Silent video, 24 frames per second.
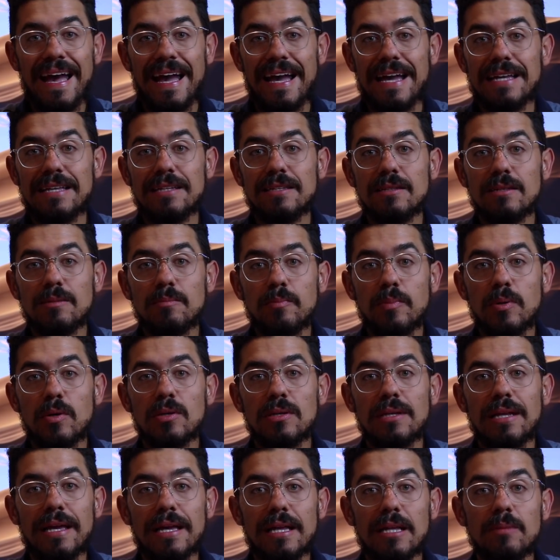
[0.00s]
and
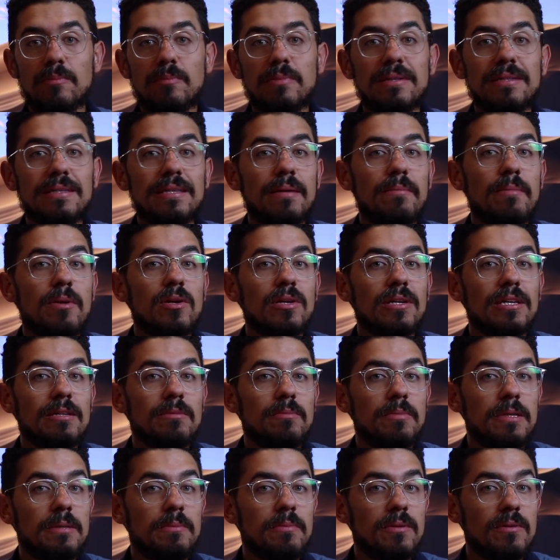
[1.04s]
put helping the American
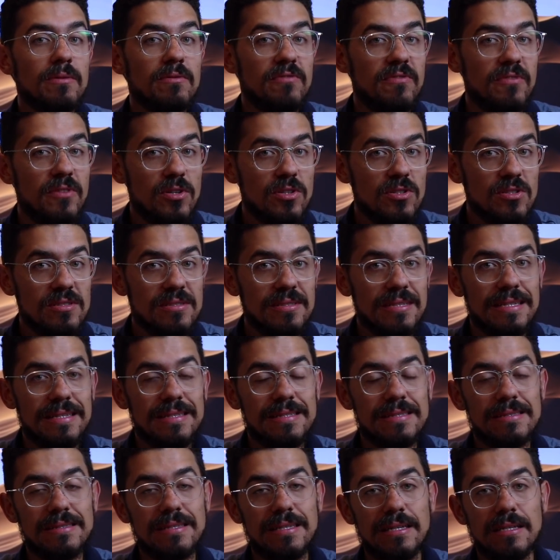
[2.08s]
people first
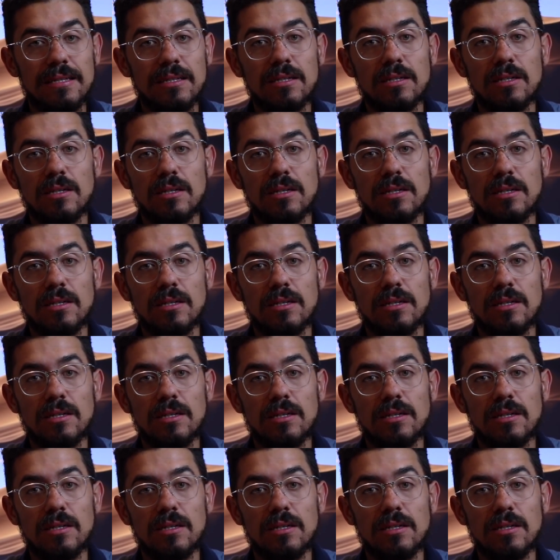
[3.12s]
instead